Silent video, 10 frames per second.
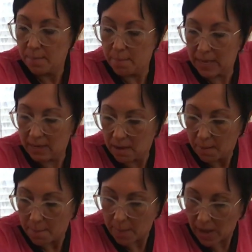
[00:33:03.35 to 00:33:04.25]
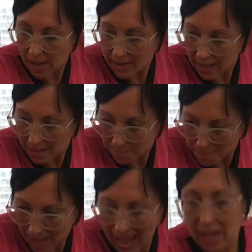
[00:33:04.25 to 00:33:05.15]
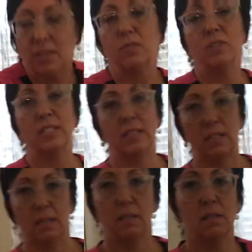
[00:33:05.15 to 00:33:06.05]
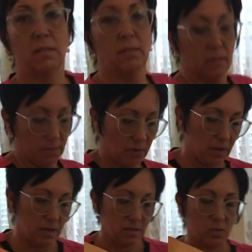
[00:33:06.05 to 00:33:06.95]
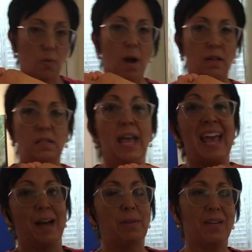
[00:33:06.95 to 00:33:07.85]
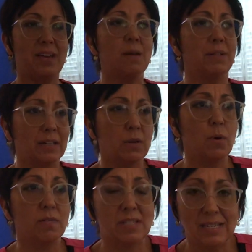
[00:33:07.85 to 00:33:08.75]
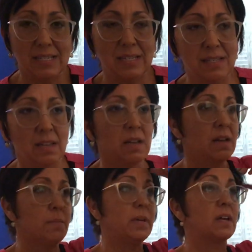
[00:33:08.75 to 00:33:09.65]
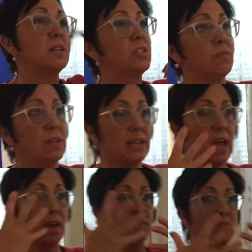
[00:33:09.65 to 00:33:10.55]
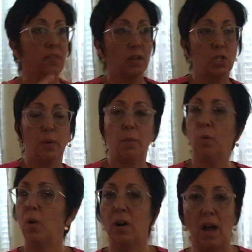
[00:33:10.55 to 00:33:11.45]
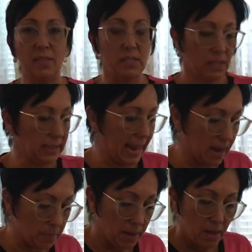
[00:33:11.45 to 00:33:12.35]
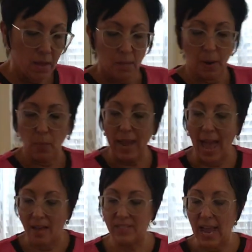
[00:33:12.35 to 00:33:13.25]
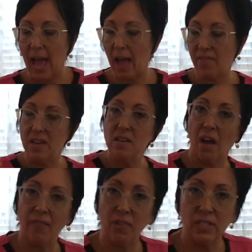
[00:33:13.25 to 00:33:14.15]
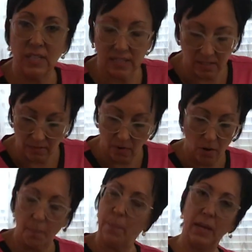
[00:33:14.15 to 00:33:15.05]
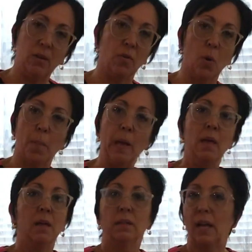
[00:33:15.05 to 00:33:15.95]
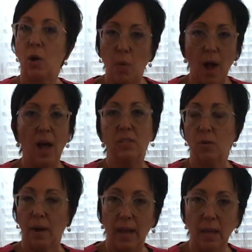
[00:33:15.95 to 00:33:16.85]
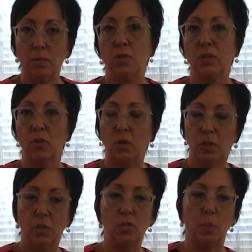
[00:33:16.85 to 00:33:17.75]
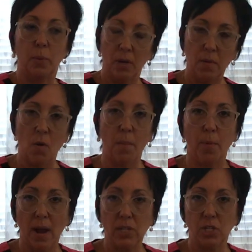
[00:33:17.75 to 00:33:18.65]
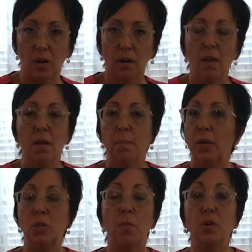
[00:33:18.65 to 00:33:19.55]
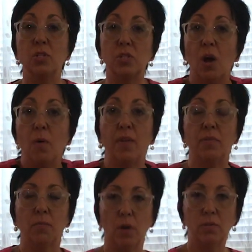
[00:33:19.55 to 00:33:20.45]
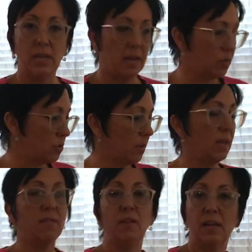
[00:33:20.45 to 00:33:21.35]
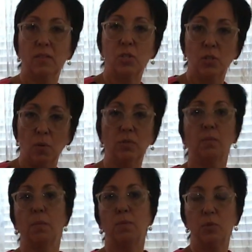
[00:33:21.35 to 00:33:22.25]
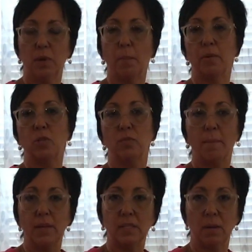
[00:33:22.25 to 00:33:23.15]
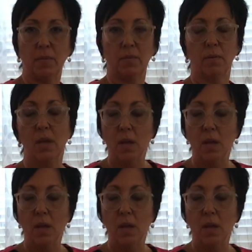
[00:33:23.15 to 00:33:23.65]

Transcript: min, mud, and max resistance for his quads. I'm giving him a little more resistance because you really have to fluctuate. We'll work on this in lab, but we have to have enough resistance for a big group like quads or hamstrings or glutes. You're putting more pressure, much more so than the rotators, or even at the shoulder when we're doing upper extremity, some of the